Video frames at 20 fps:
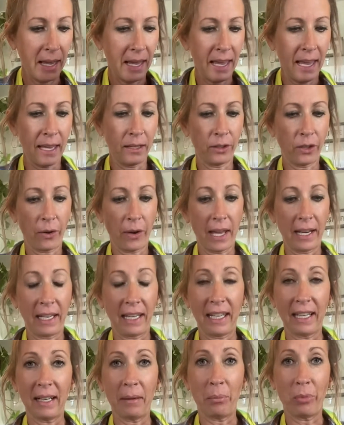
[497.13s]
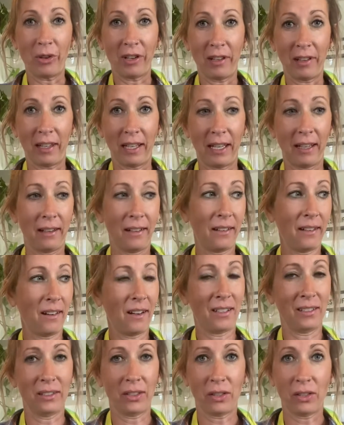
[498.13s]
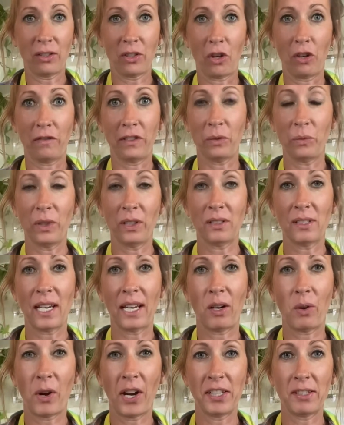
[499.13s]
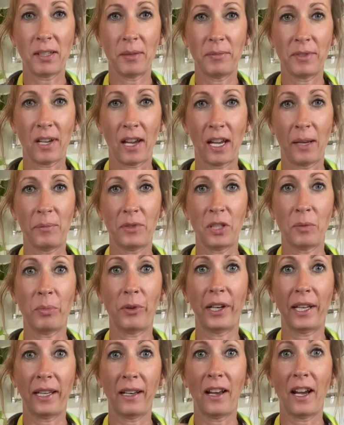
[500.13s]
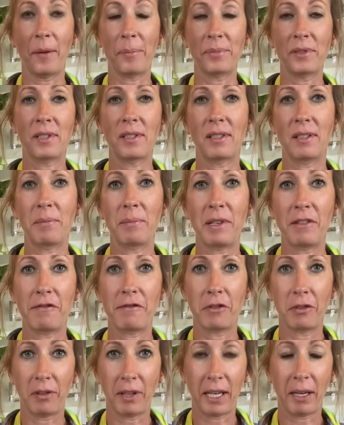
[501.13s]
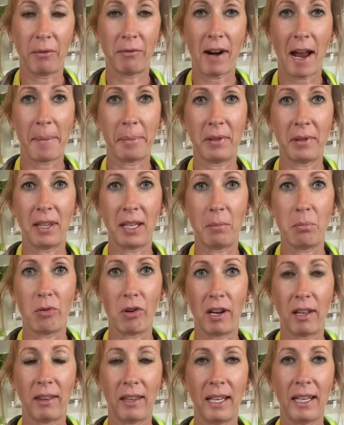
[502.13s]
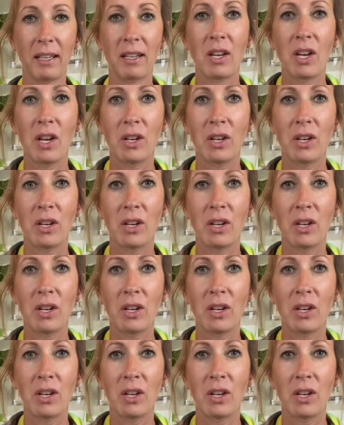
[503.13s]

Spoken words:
and go ahead and get it boiling on the stove. It will take quite some time to bring it up to be fully rapidly boiling.